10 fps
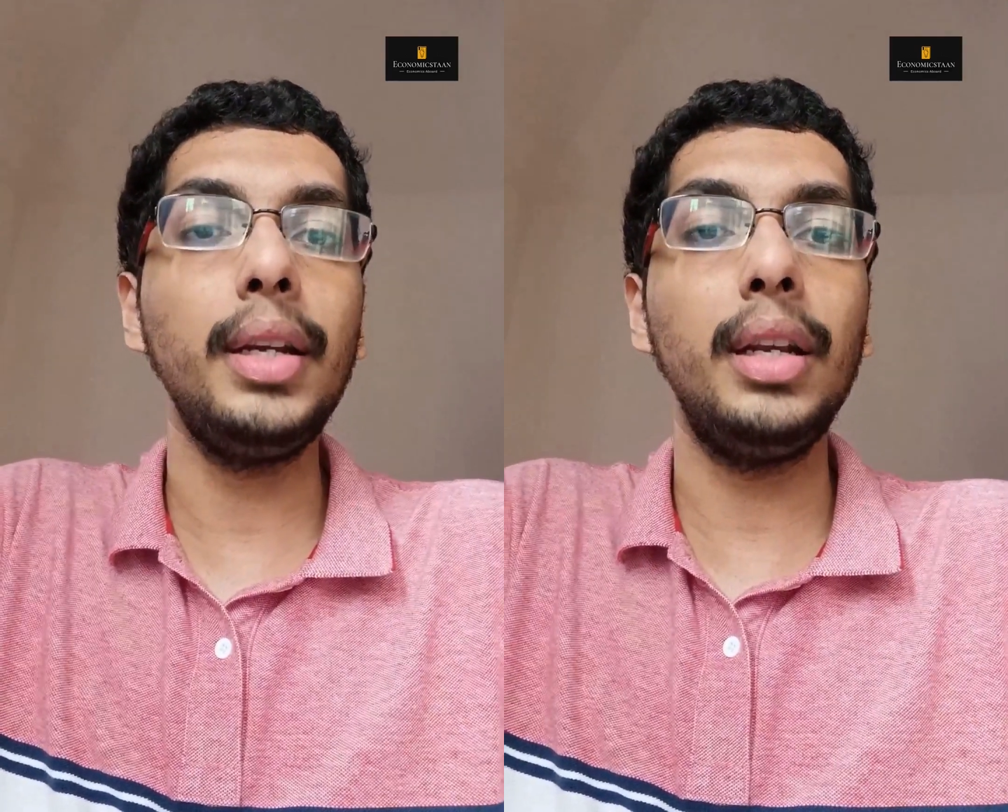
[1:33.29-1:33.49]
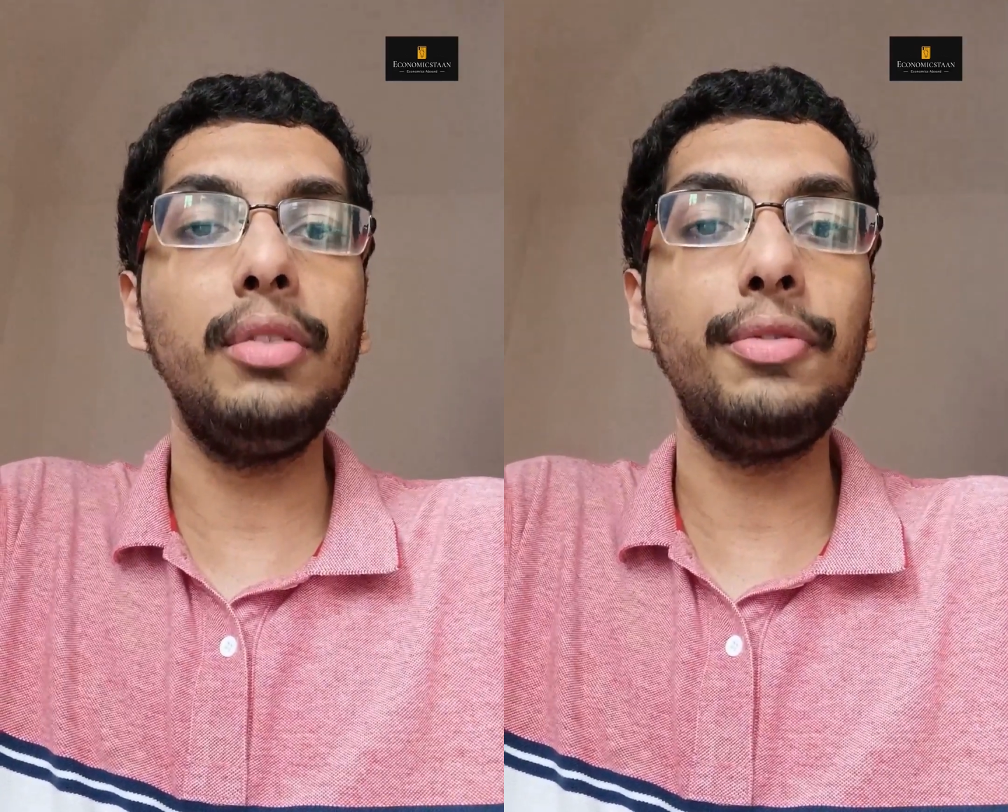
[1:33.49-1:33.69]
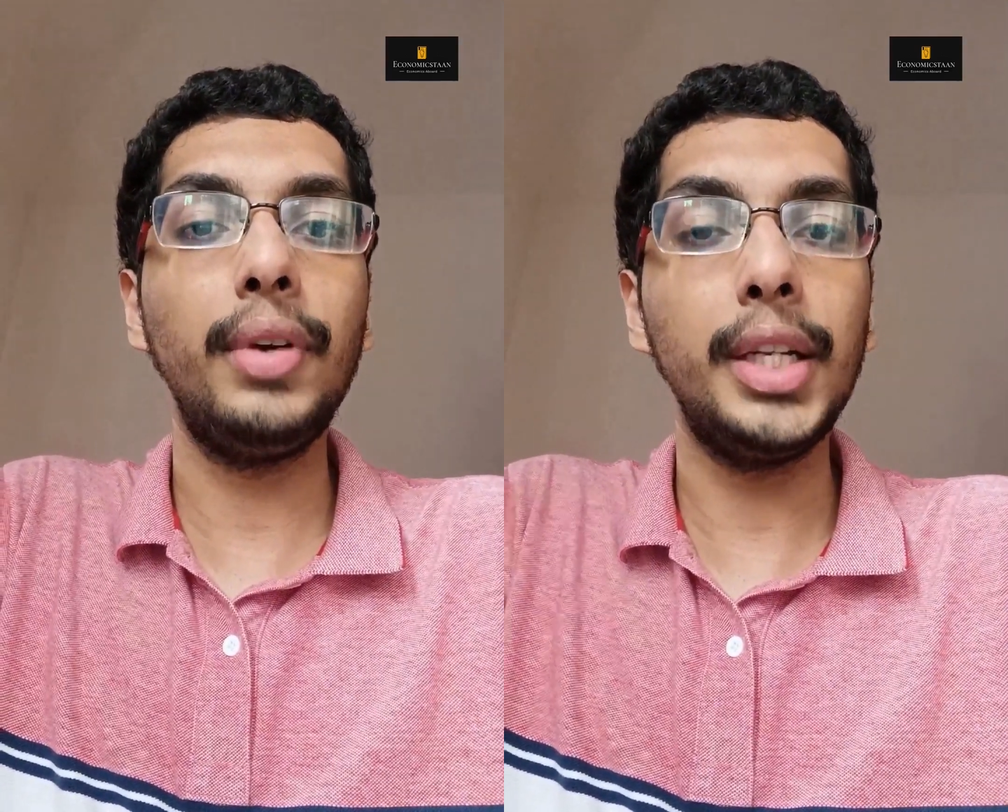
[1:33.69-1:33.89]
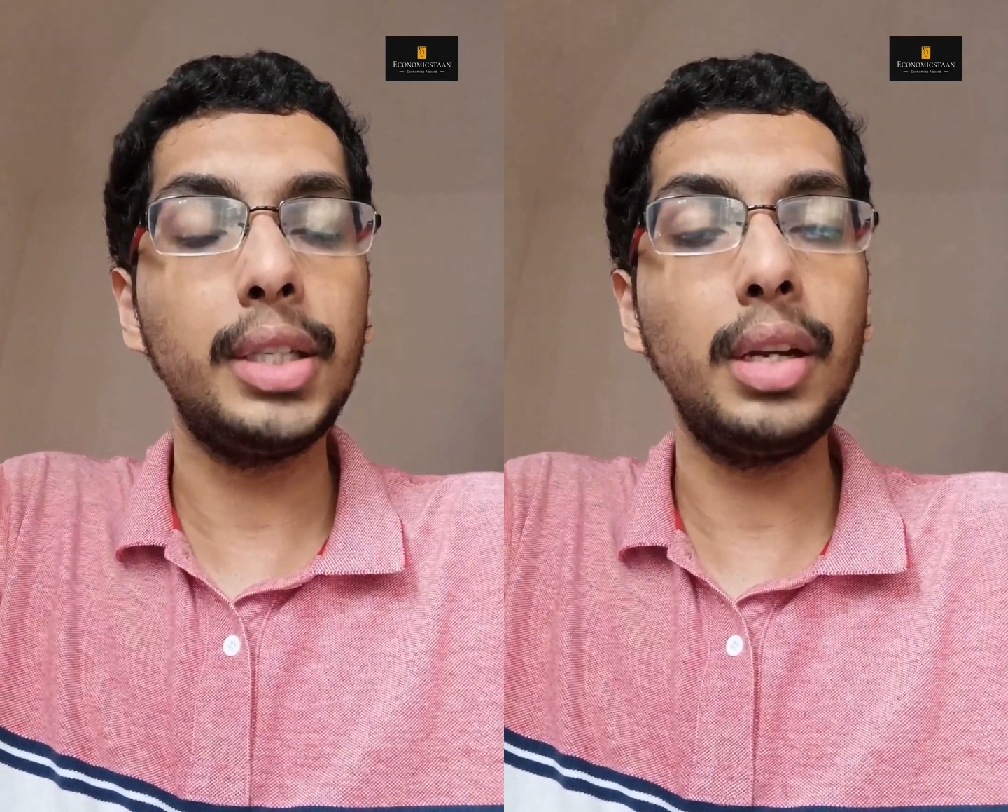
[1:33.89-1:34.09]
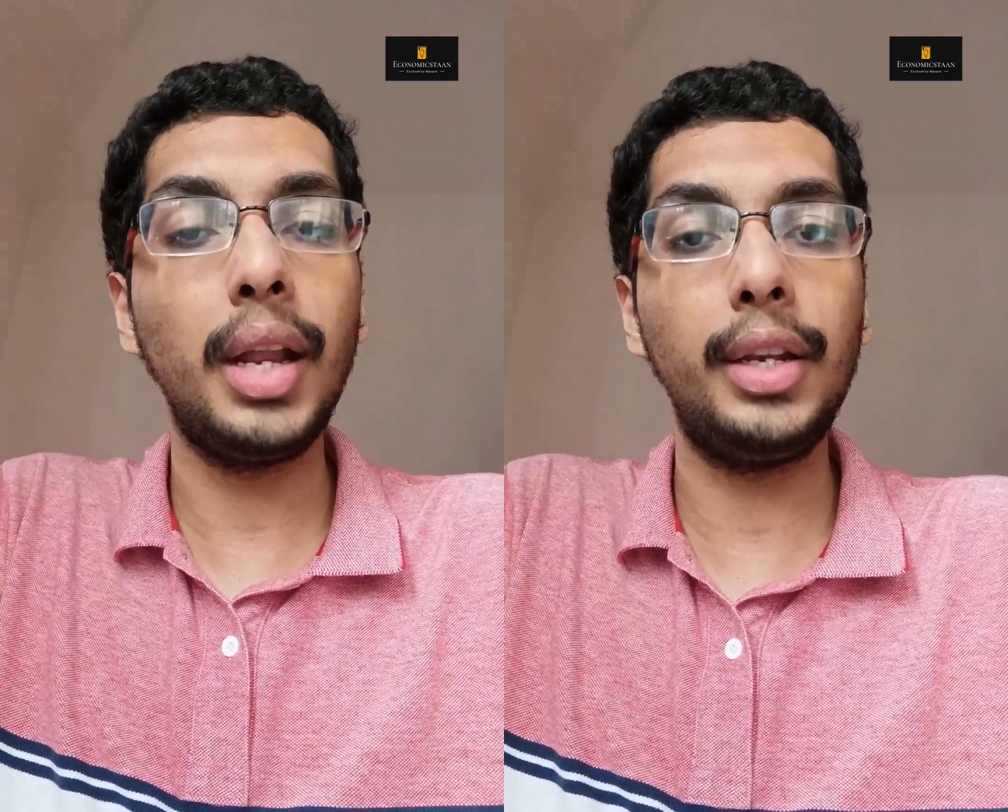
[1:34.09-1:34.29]

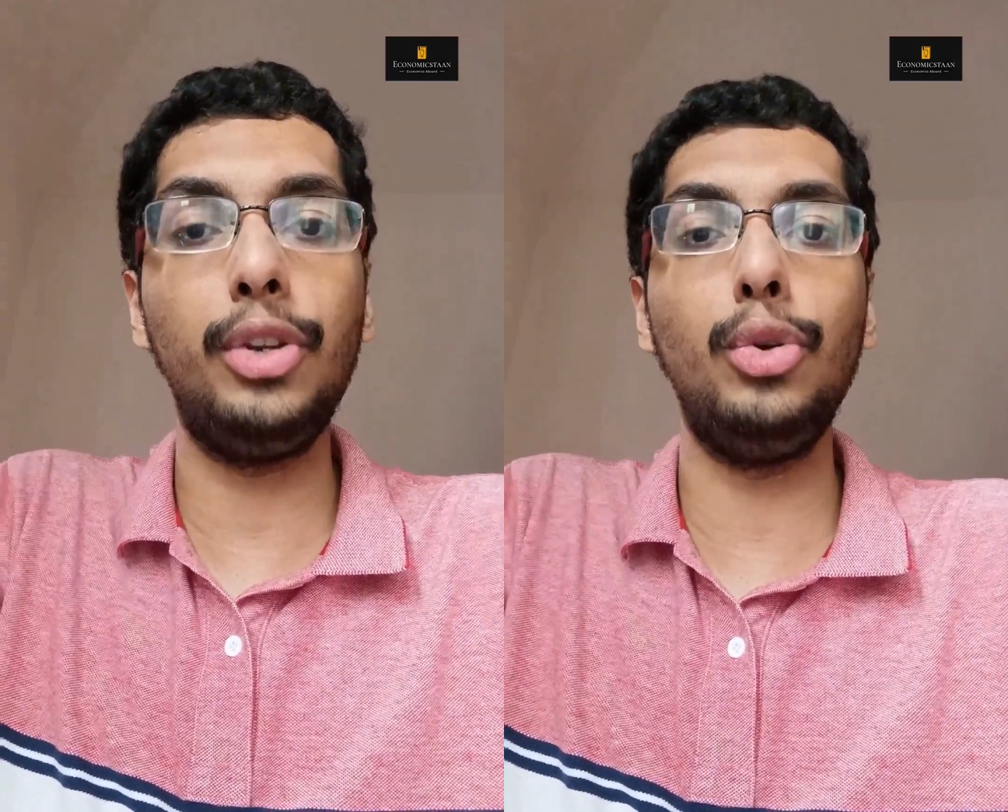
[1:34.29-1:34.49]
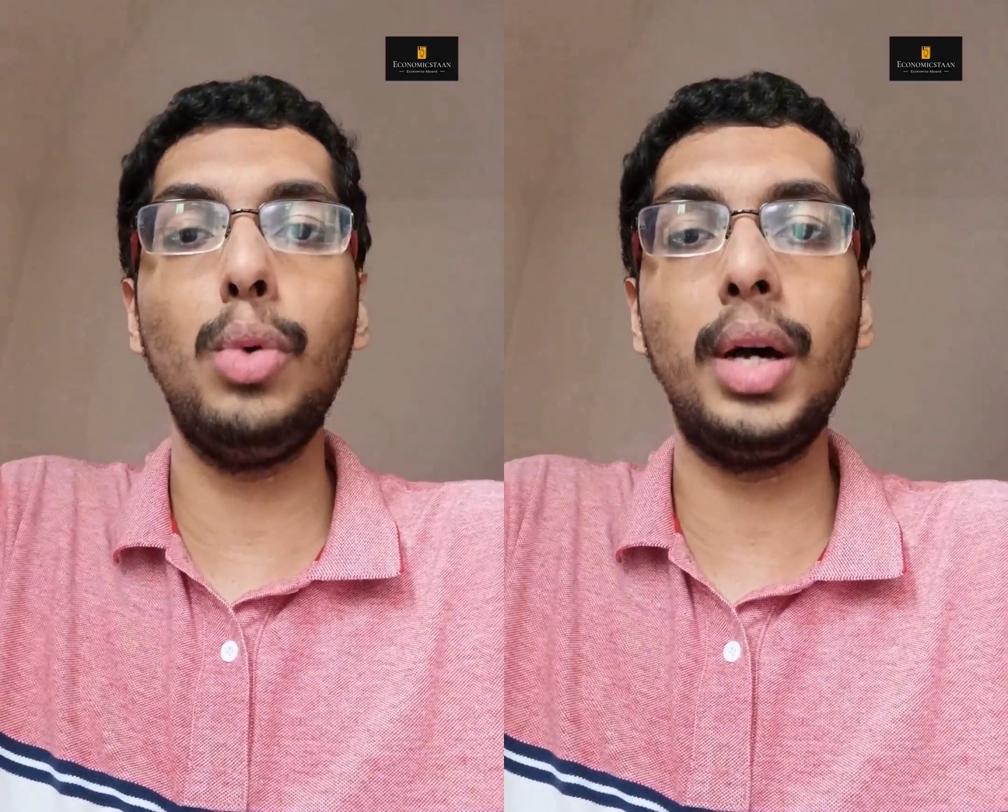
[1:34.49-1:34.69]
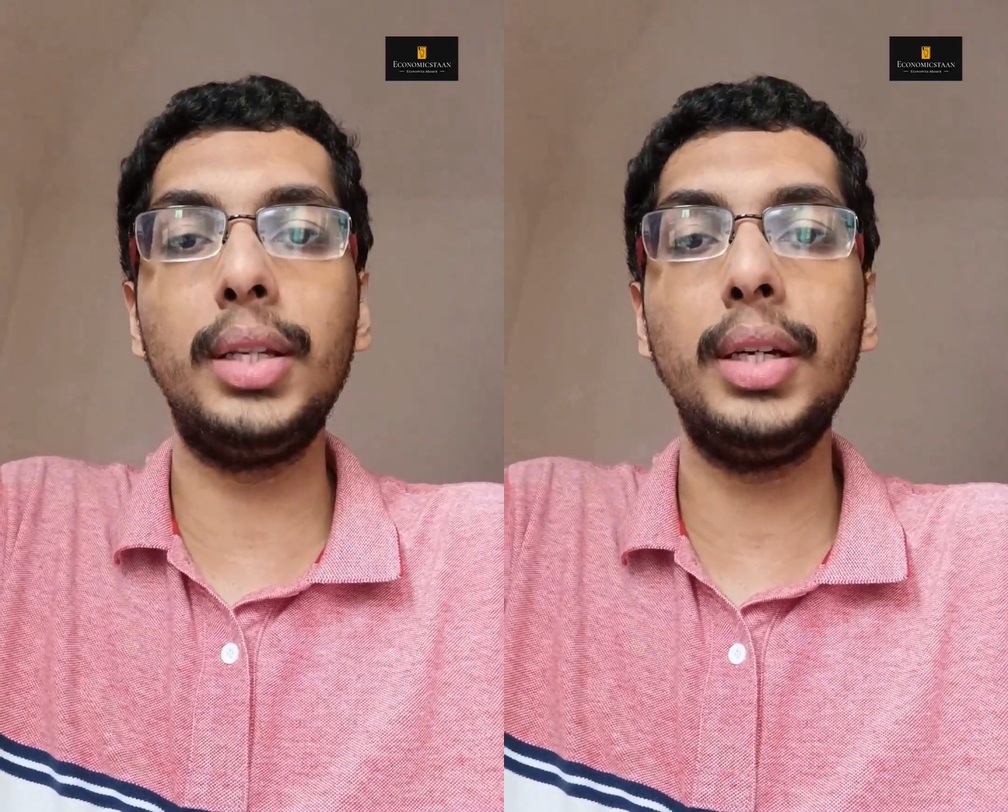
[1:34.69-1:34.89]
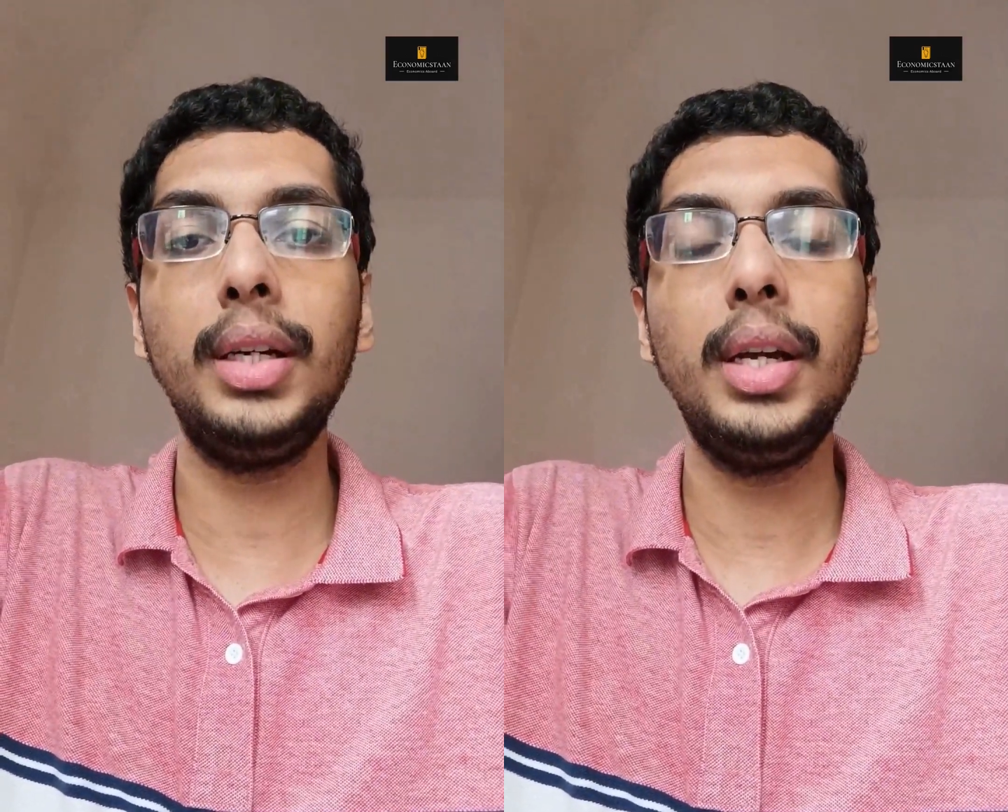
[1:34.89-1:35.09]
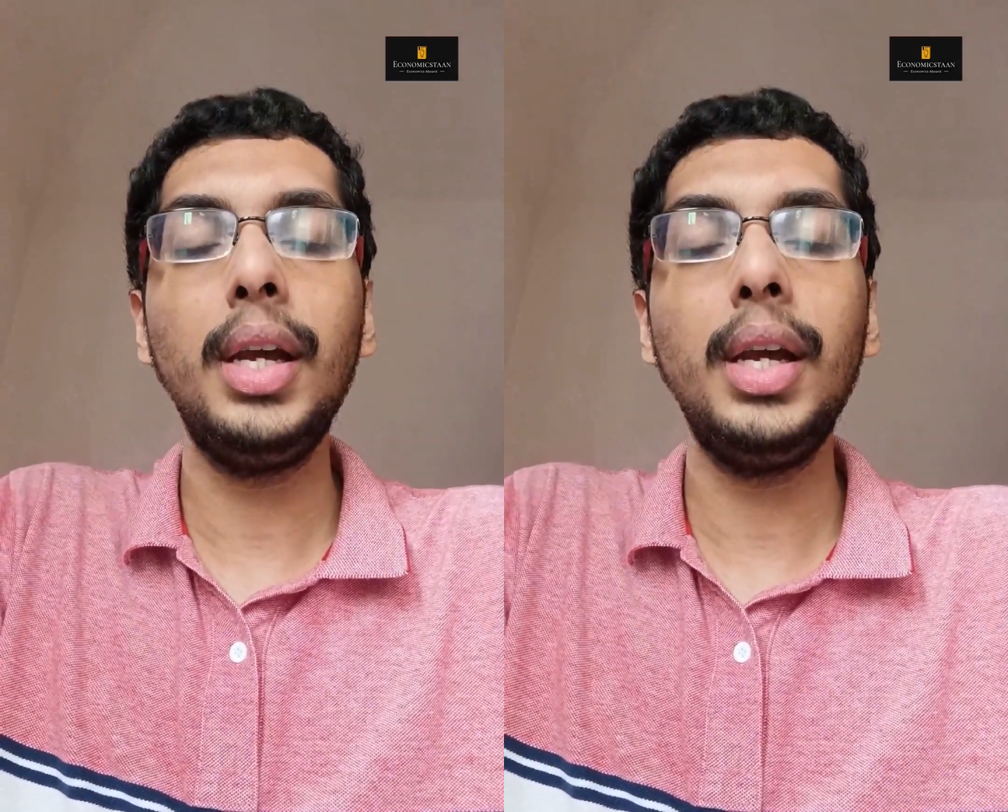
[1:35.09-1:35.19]
inflation like no other,